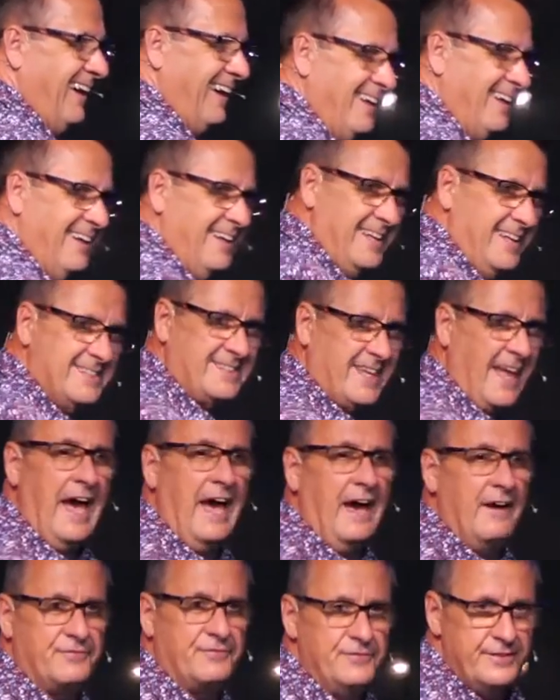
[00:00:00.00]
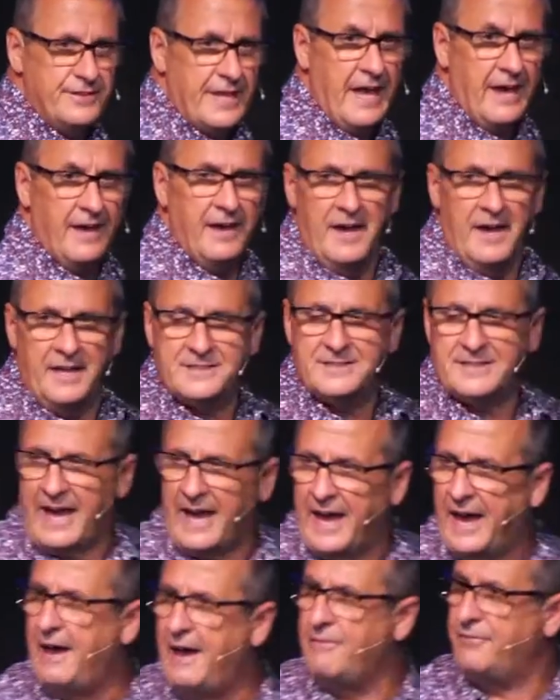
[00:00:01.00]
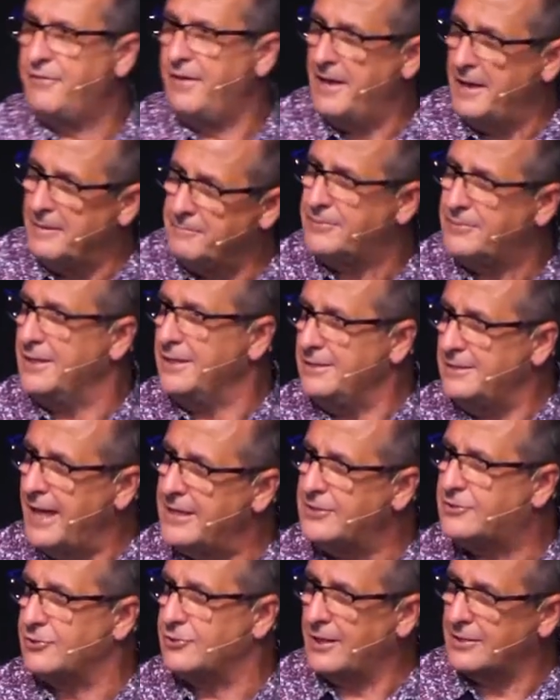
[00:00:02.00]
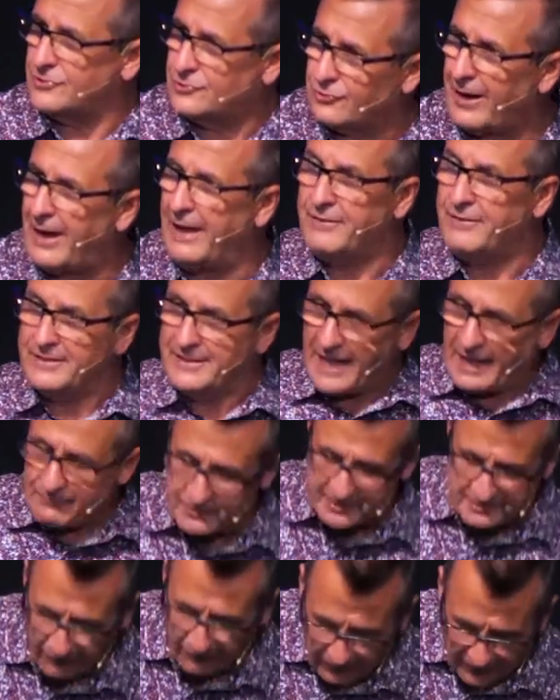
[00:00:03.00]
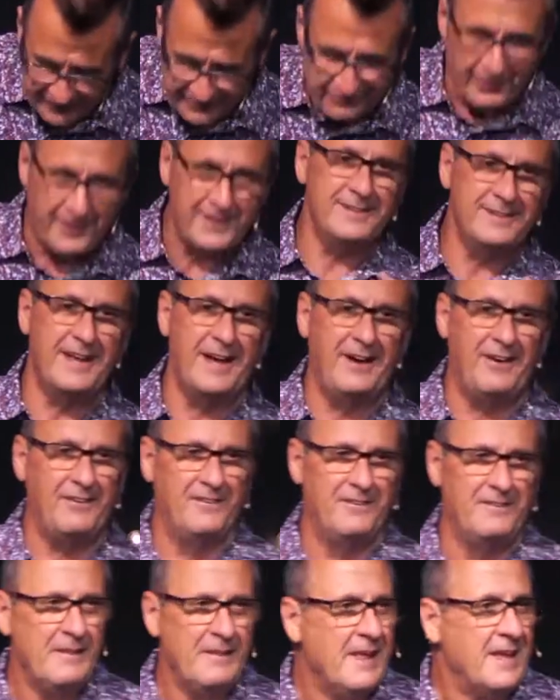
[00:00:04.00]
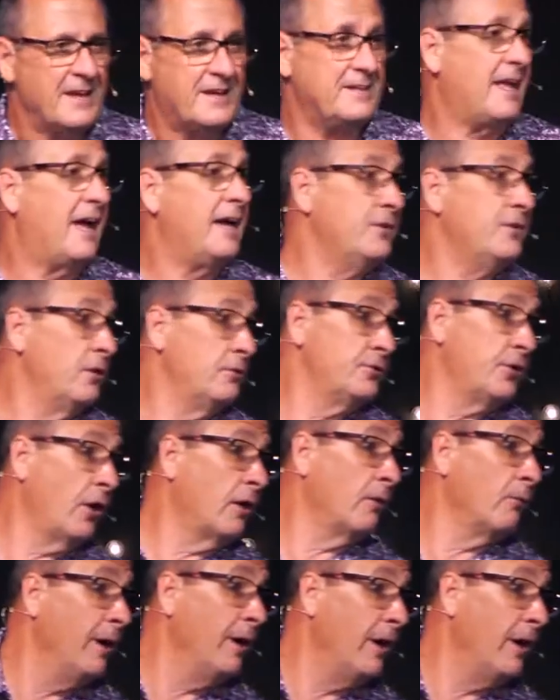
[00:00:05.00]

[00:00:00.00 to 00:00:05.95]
It's the half empty nature that's driving that response right now. Because I know darn well